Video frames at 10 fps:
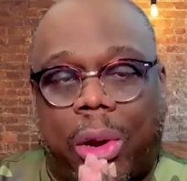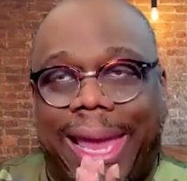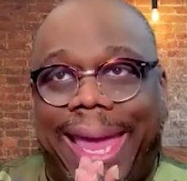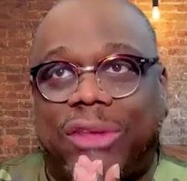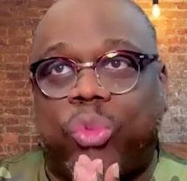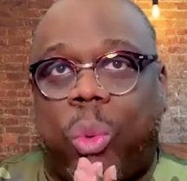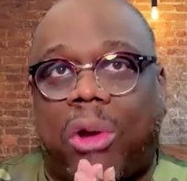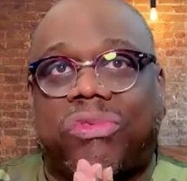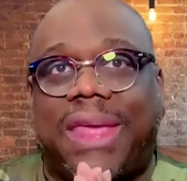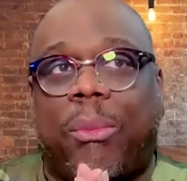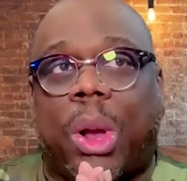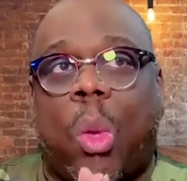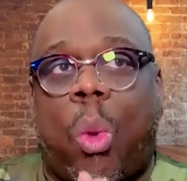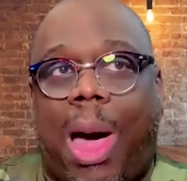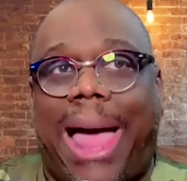It's work that
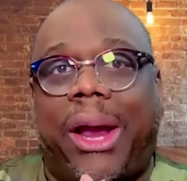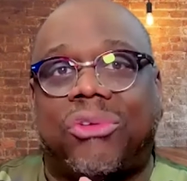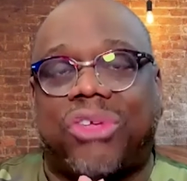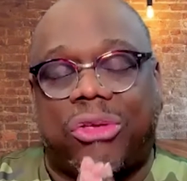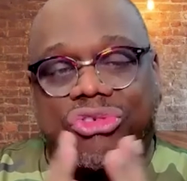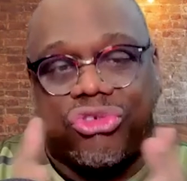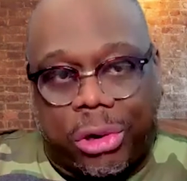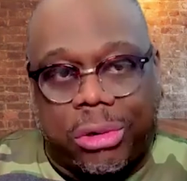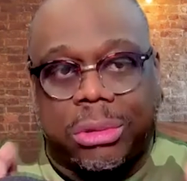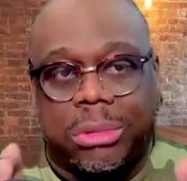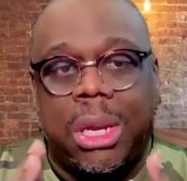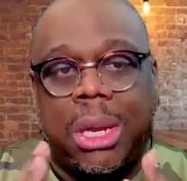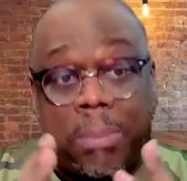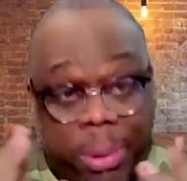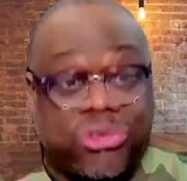requires a certain
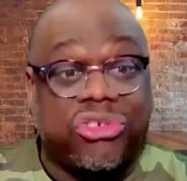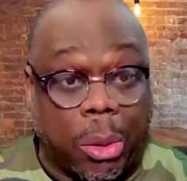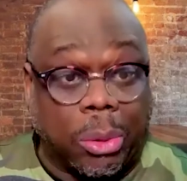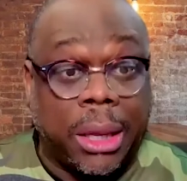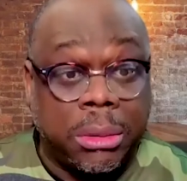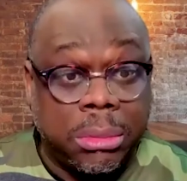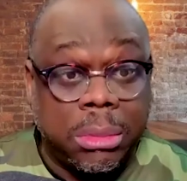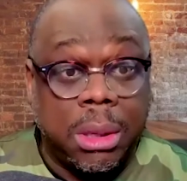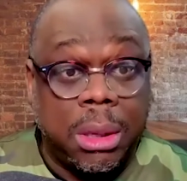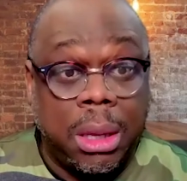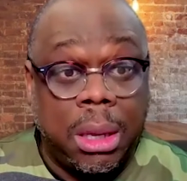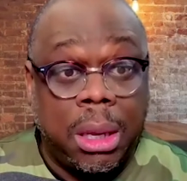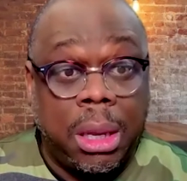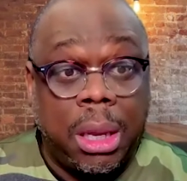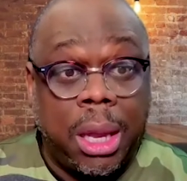persona.
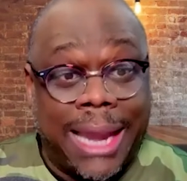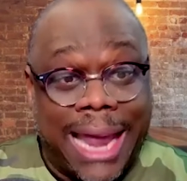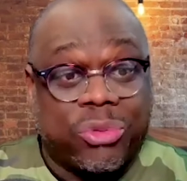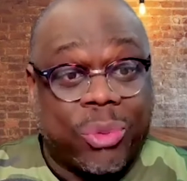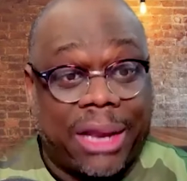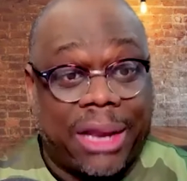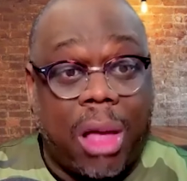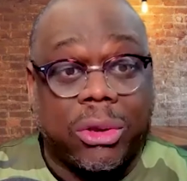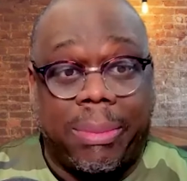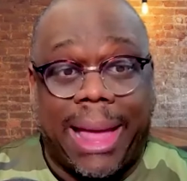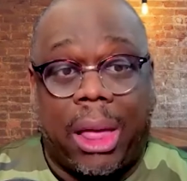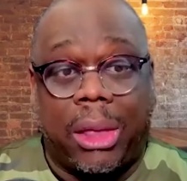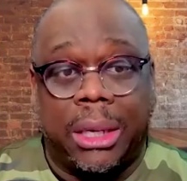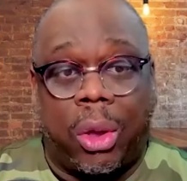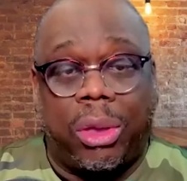And that's what I talked about
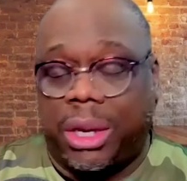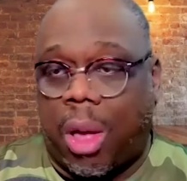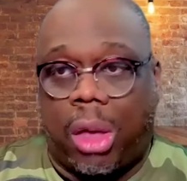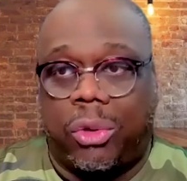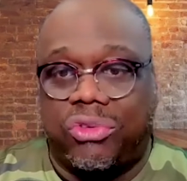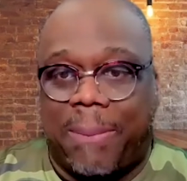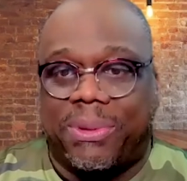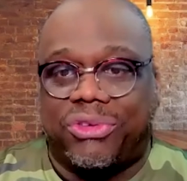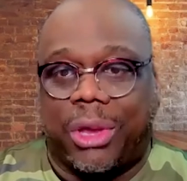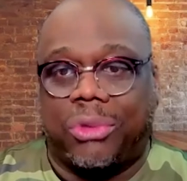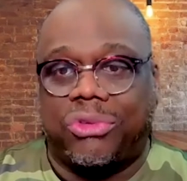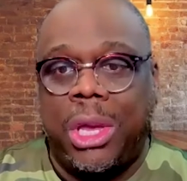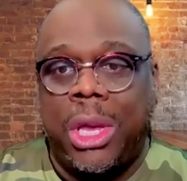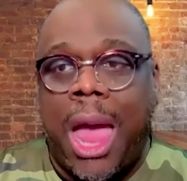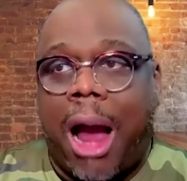in all those episodes.
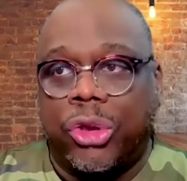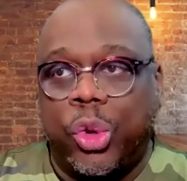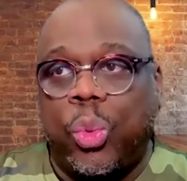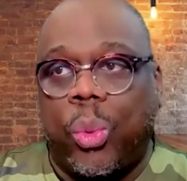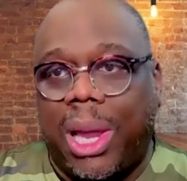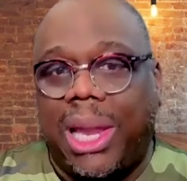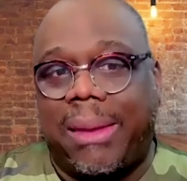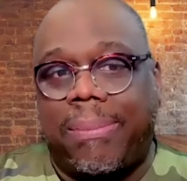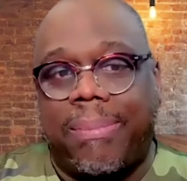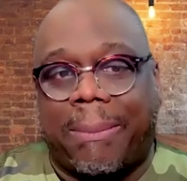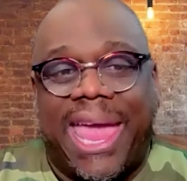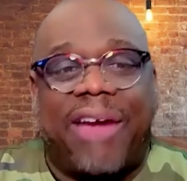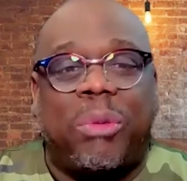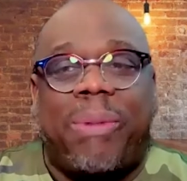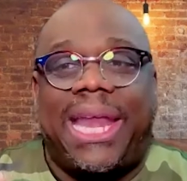Are you really, I mean,
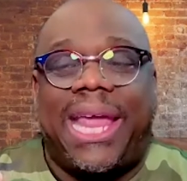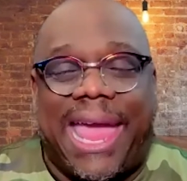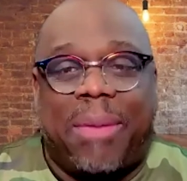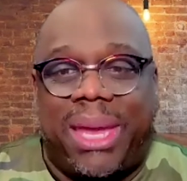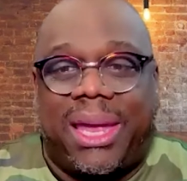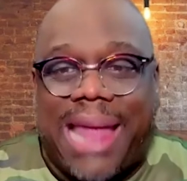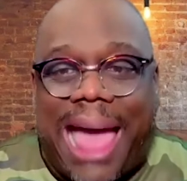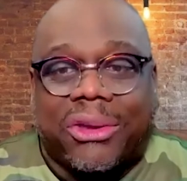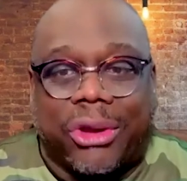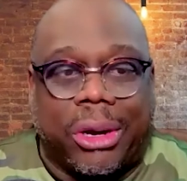everybody can't be a doctor.